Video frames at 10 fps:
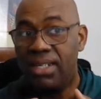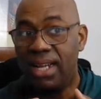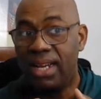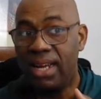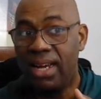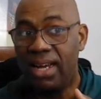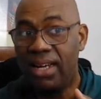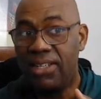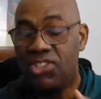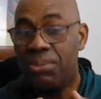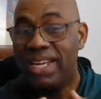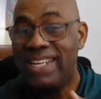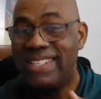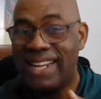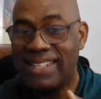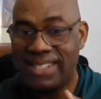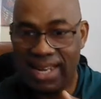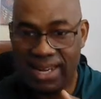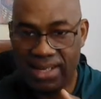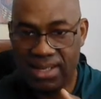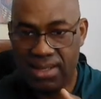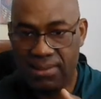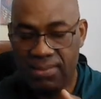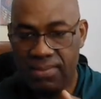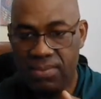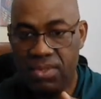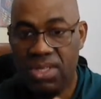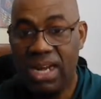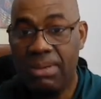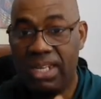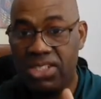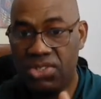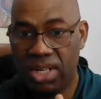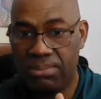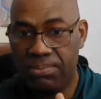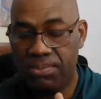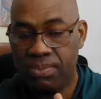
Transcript: then some insecticides. I'm allergic to them.